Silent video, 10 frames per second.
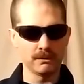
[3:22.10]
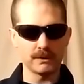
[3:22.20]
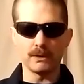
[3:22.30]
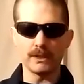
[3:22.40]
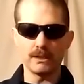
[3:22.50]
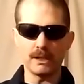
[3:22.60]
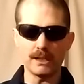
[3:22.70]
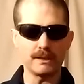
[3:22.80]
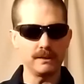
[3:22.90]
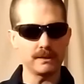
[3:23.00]
So in
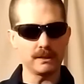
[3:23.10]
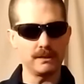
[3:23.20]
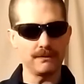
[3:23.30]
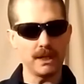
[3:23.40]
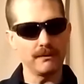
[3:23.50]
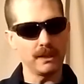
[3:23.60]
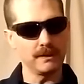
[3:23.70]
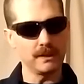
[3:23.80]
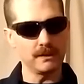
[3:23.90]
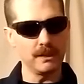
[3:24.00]
1965,
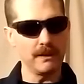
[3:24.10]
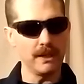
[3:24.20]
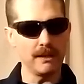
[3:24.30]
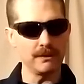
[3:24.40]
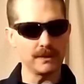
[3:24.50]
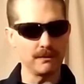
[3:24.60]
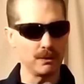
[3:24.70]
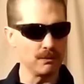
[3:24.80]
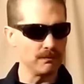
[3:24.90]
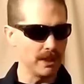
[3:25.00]
1968, they have a
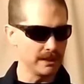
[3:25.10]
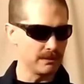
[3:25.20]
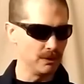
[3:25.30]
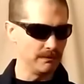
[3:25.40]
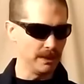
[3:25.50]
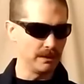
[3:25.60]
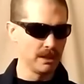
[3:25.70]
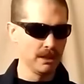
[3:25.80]
civil rights movement.